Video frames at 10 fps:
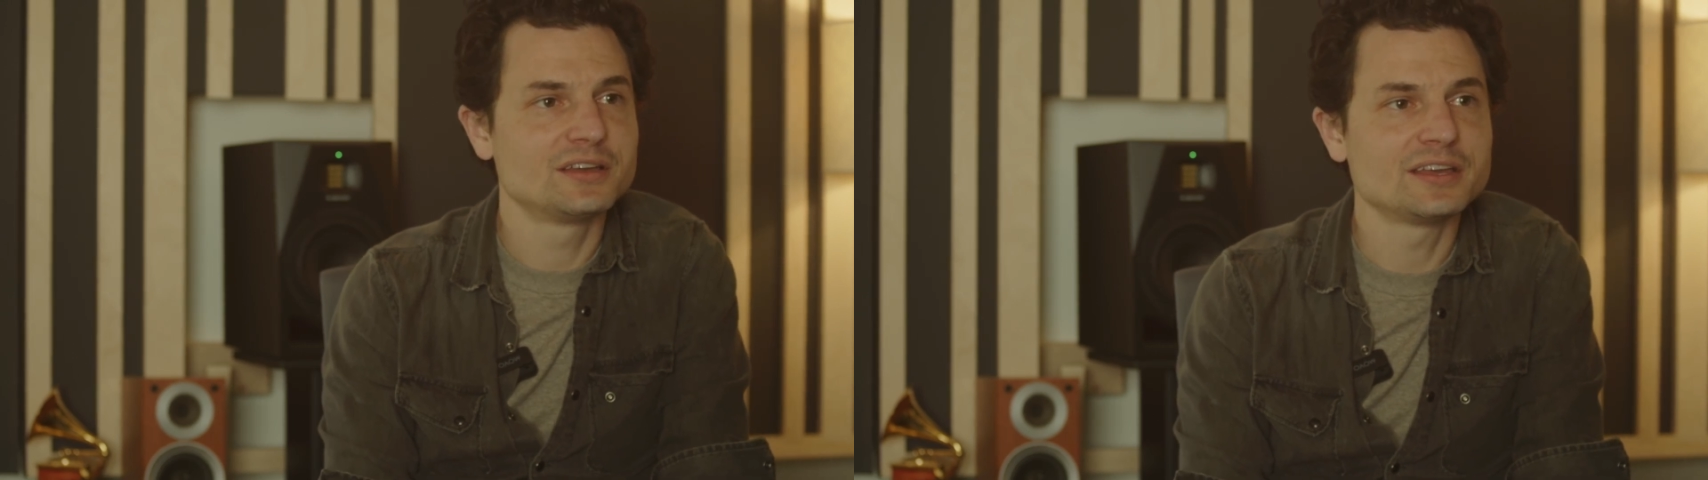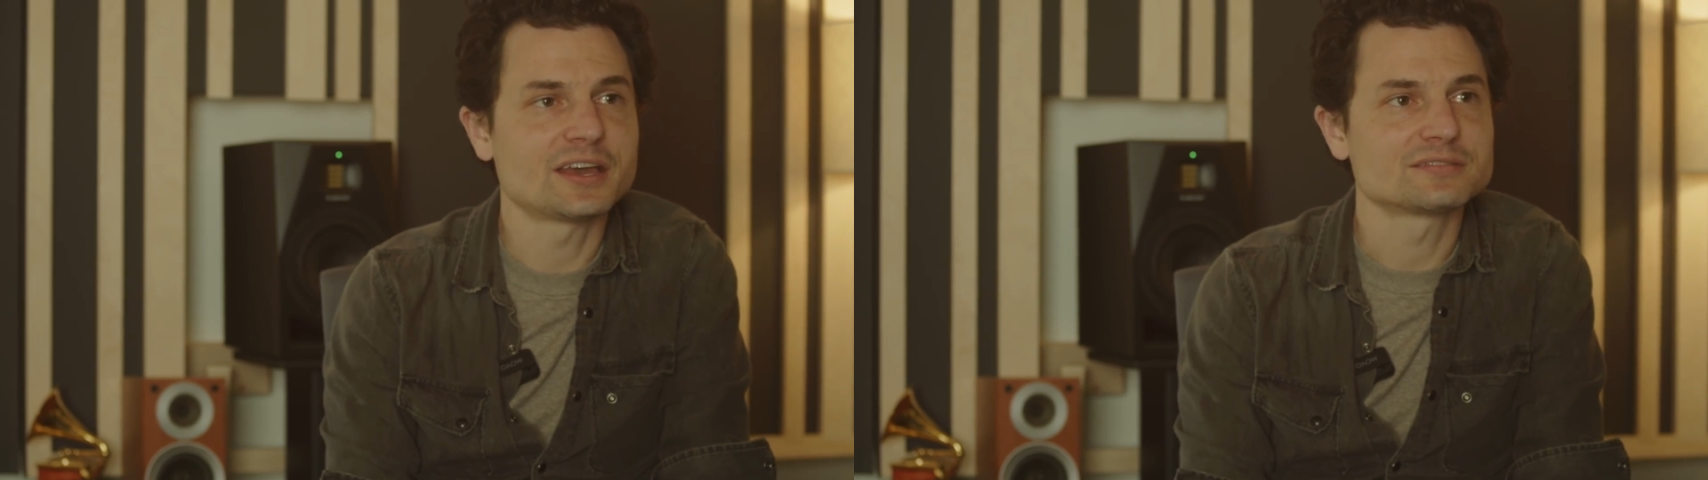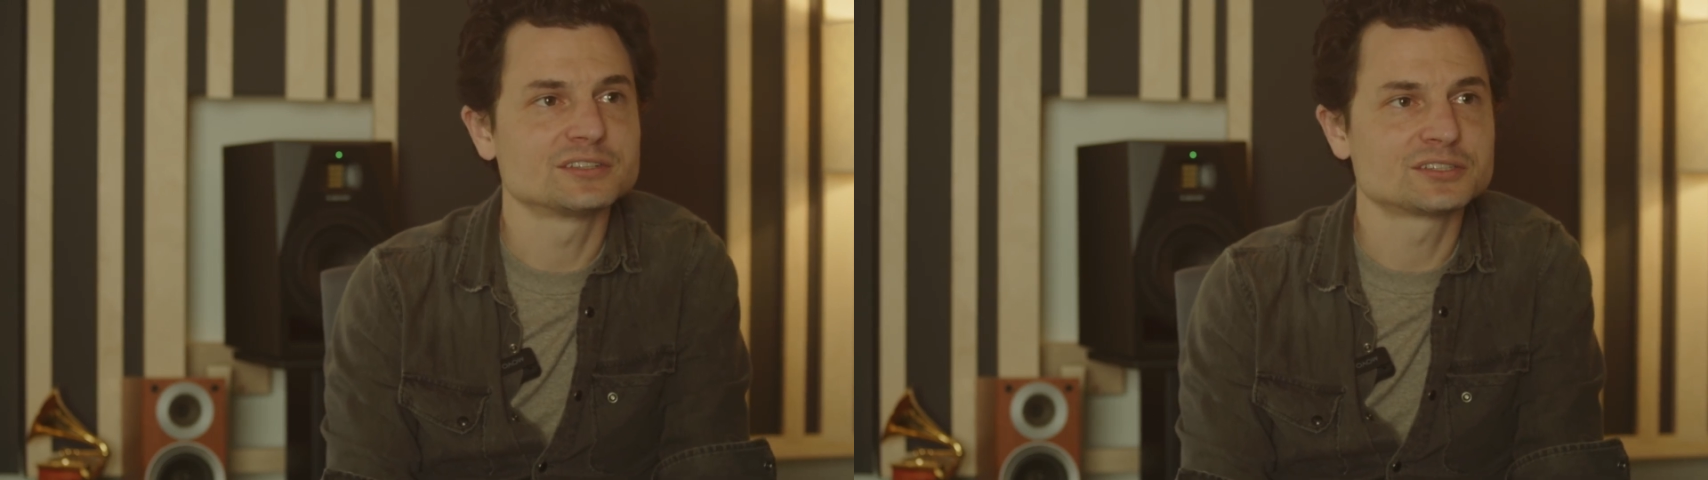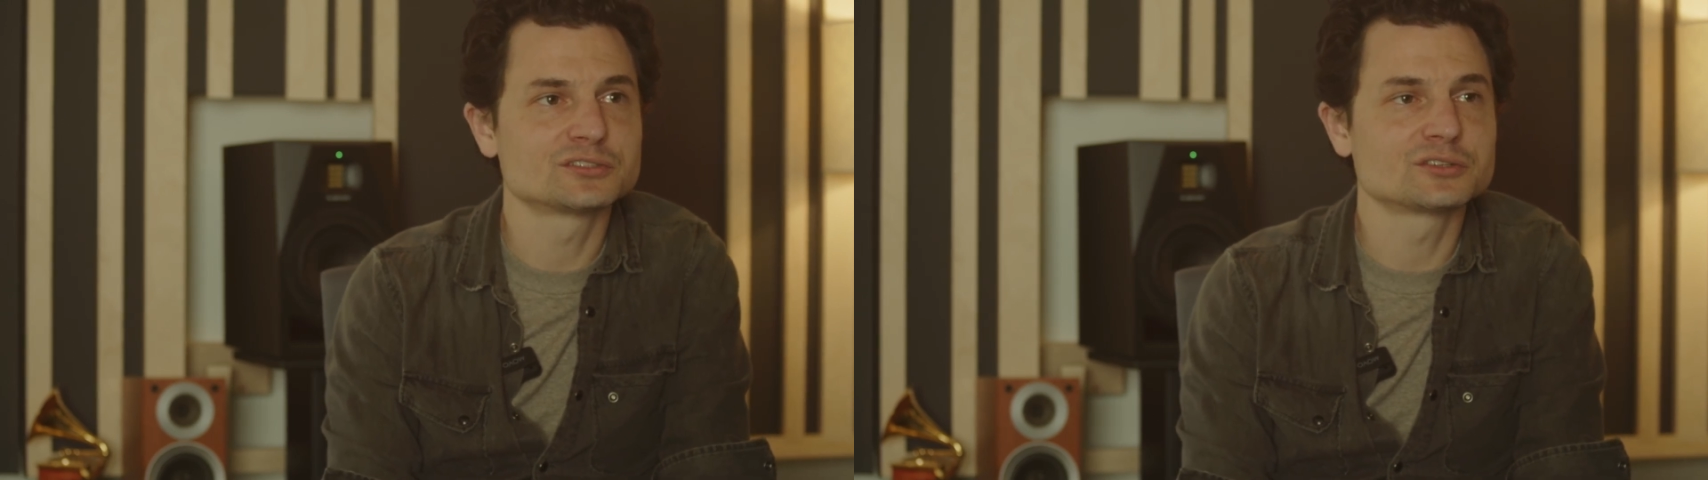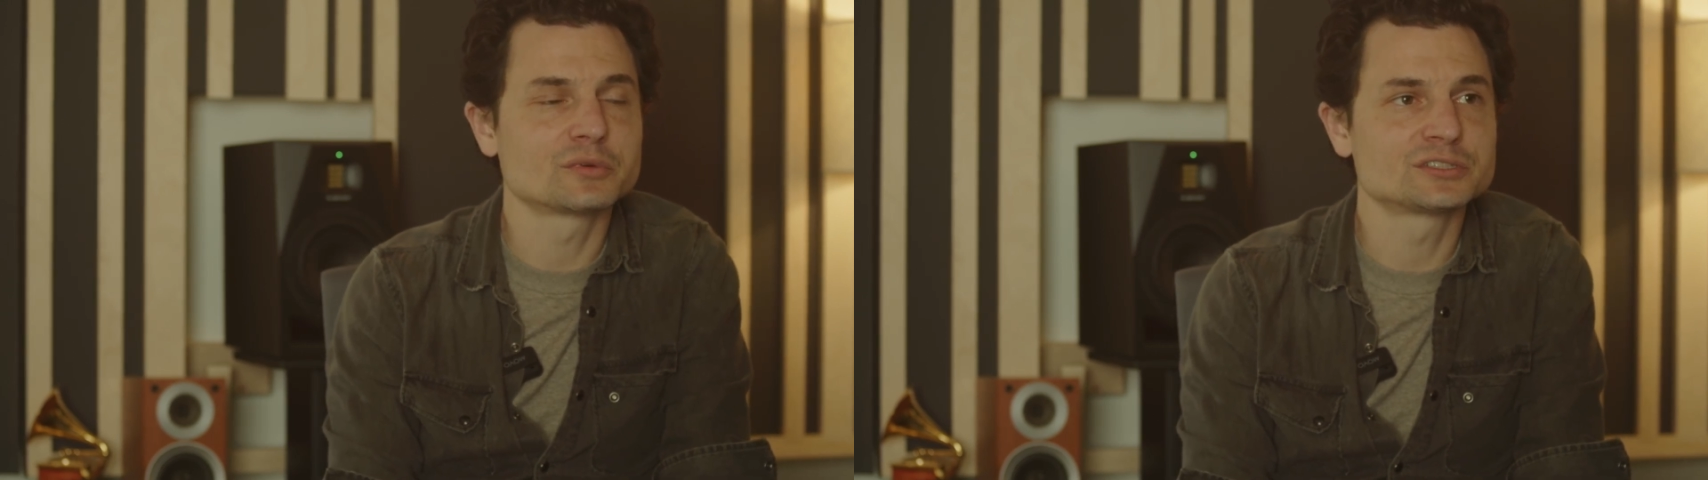Yeah, this
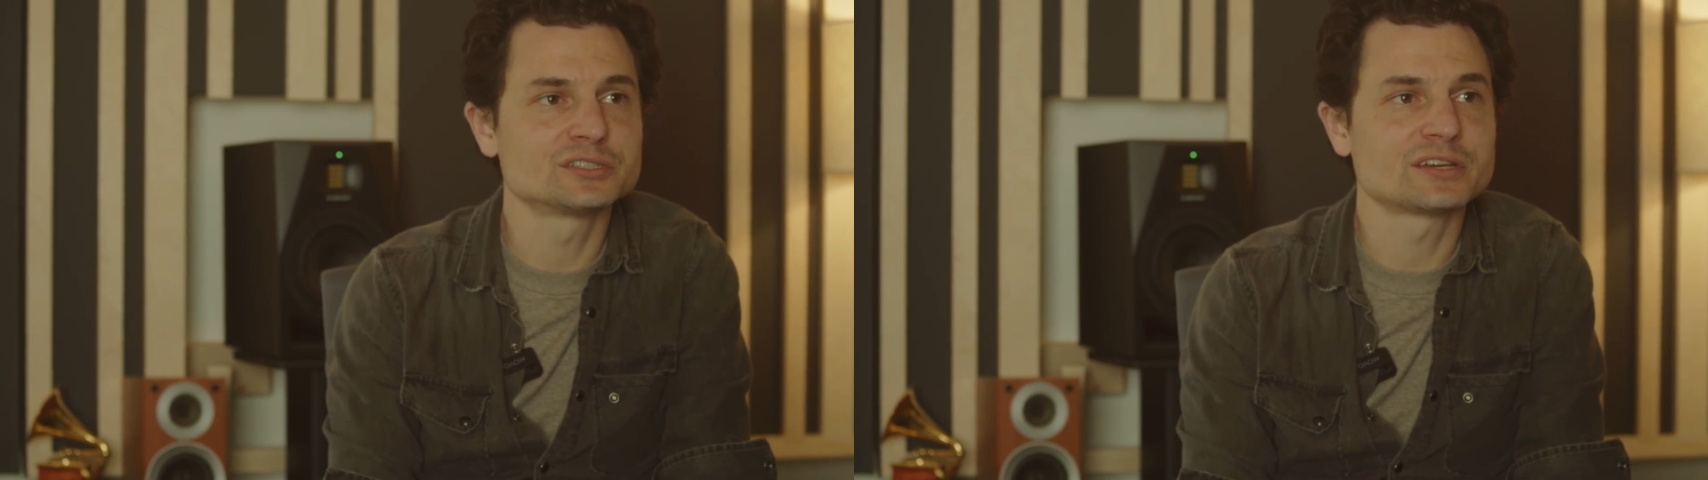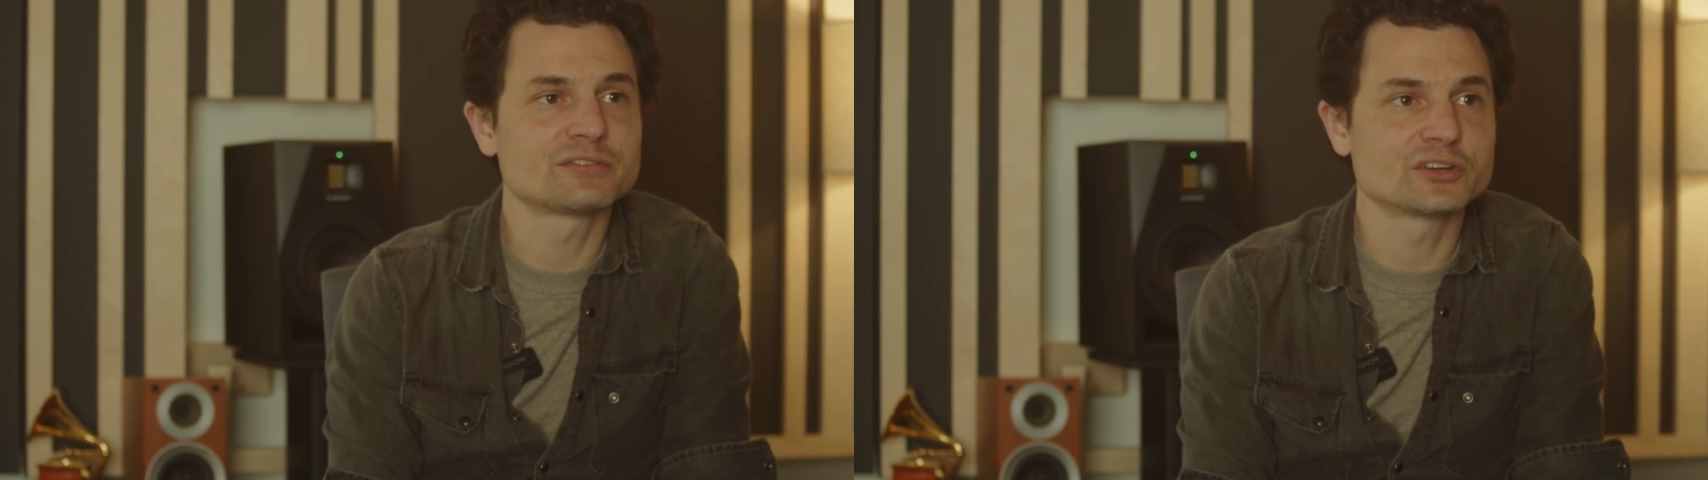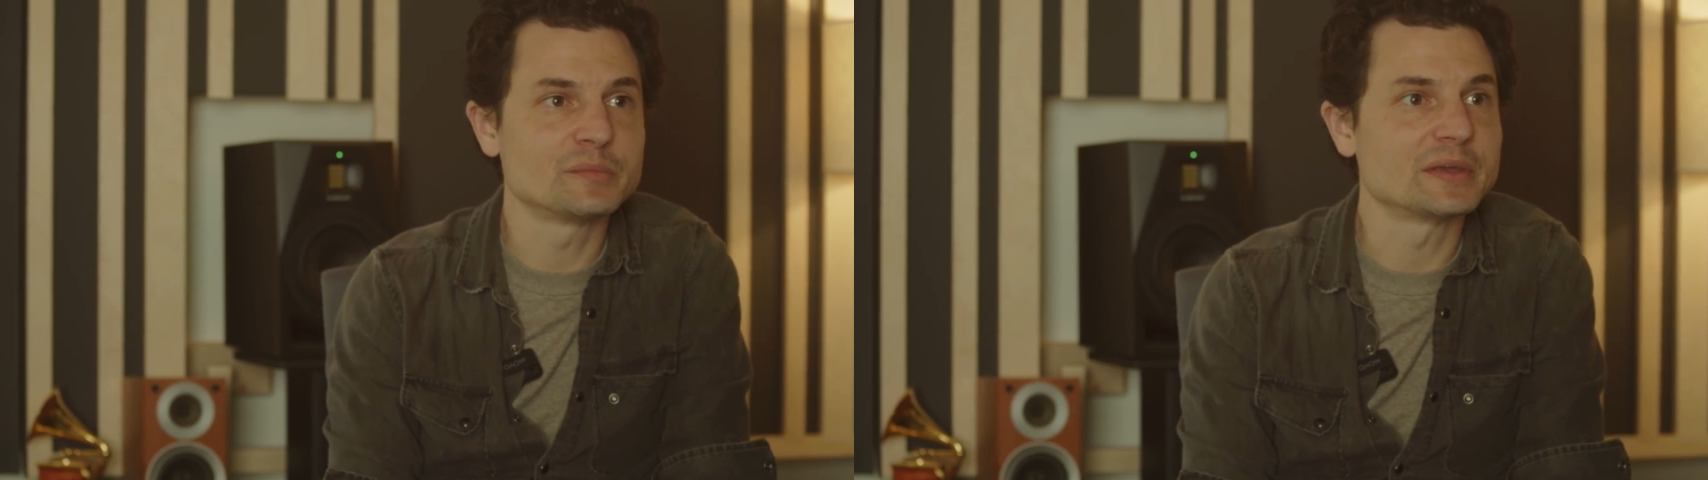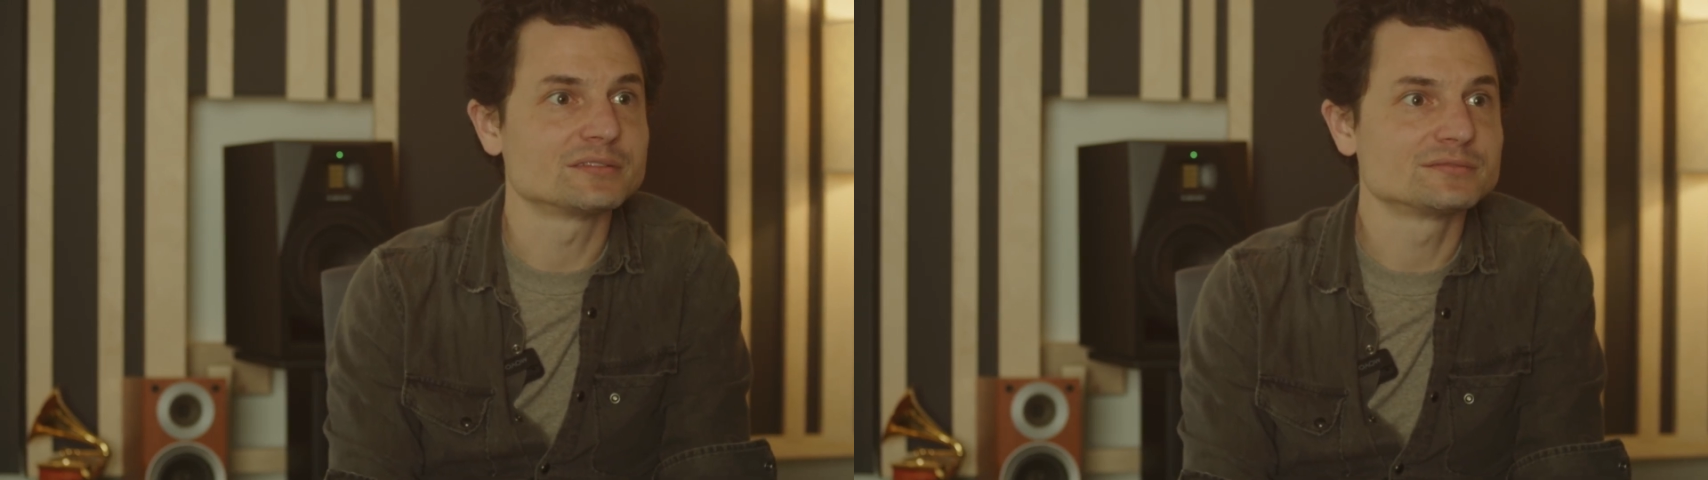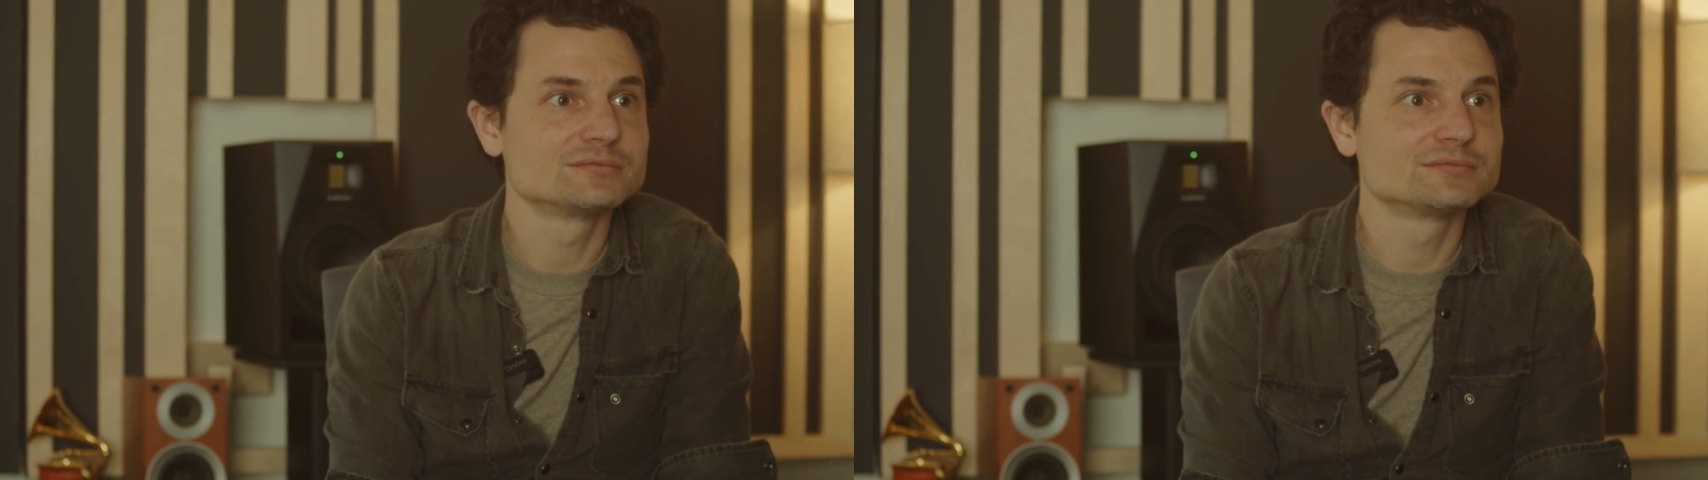is the worst it's ever gonna be.